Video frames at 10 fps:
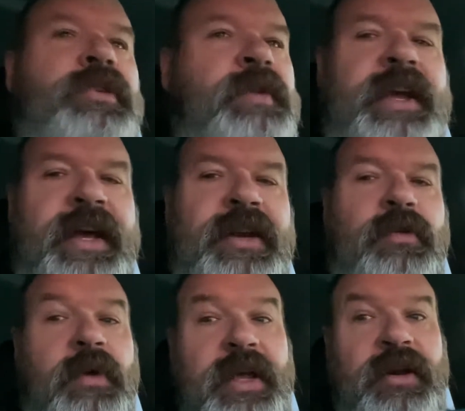we kind of
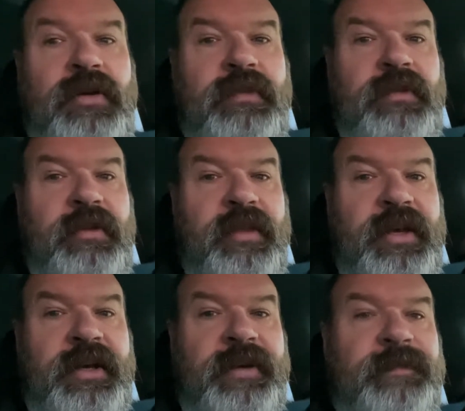went over
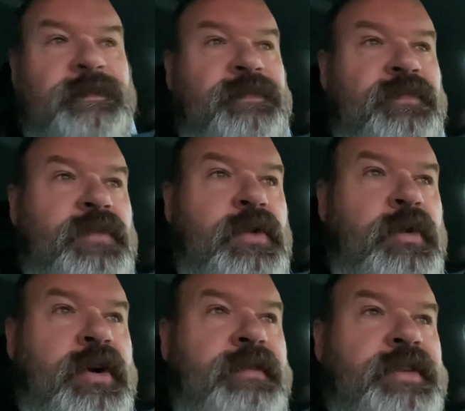
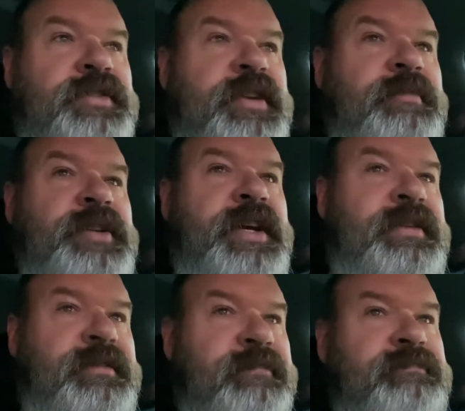the
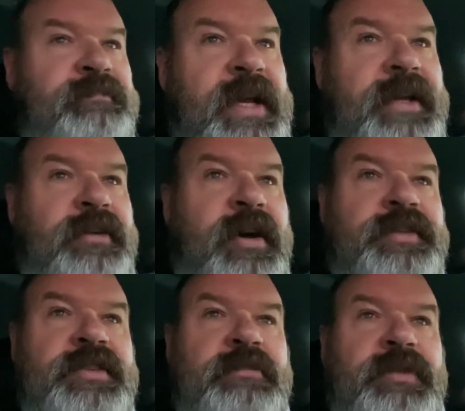subject ad
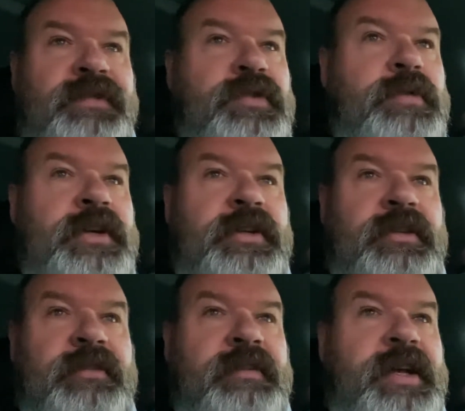nauseum, if you
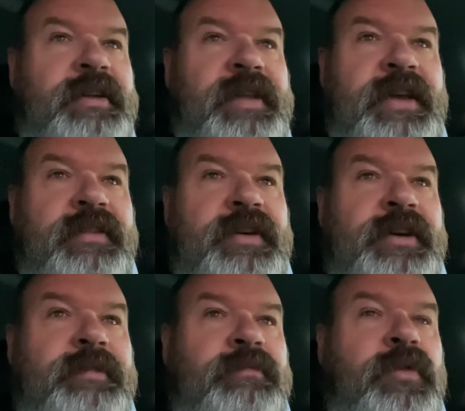will, like
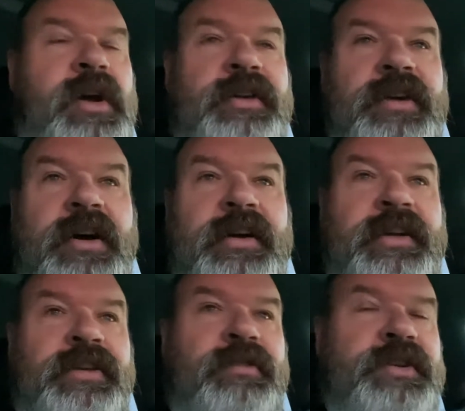the Raw Dog
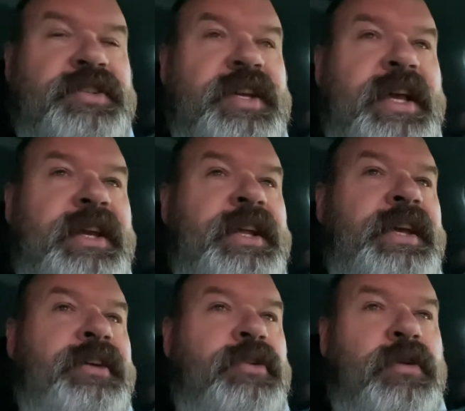and
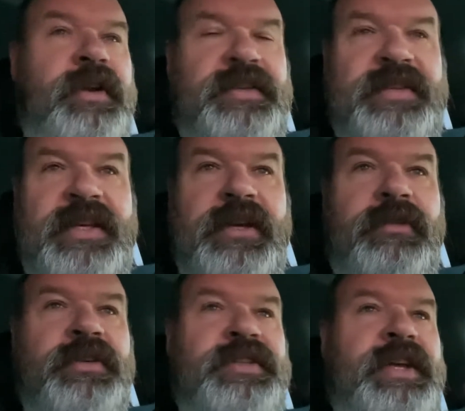Christianity and CoryC and
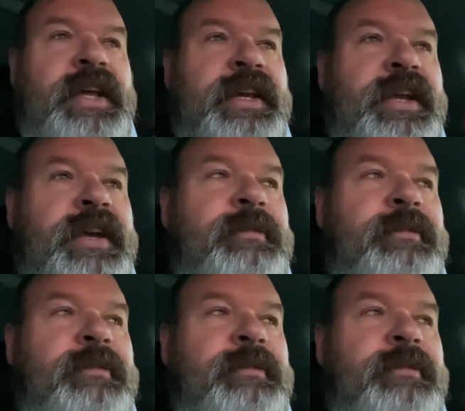Christianity.